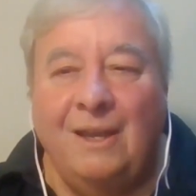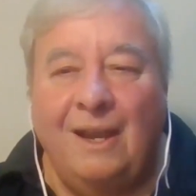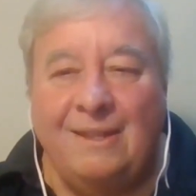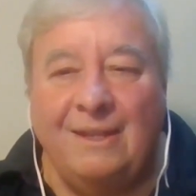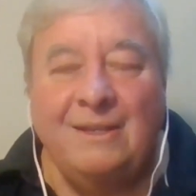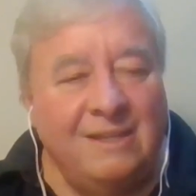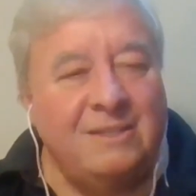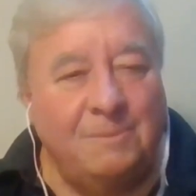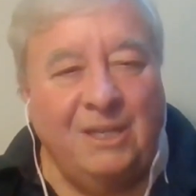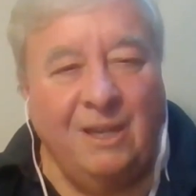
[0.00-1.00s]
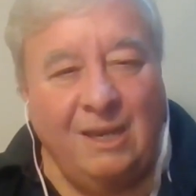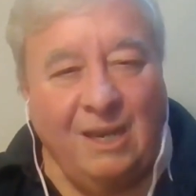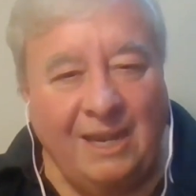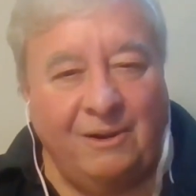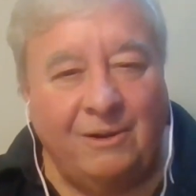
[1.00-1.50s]
I think it needs to be a lot
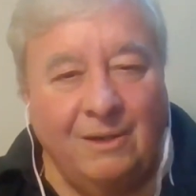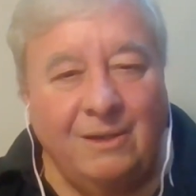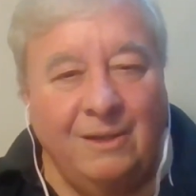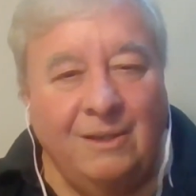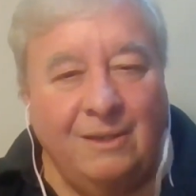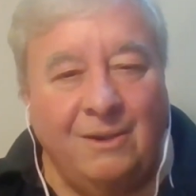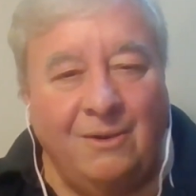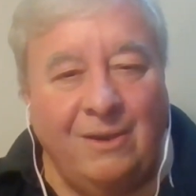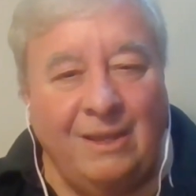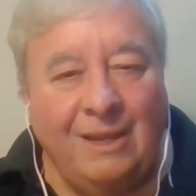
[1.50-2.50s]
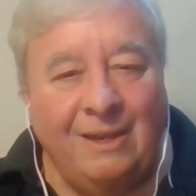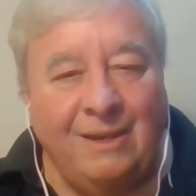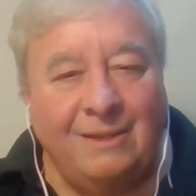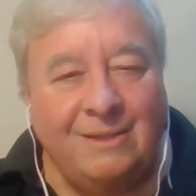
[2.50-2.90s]
lighter, and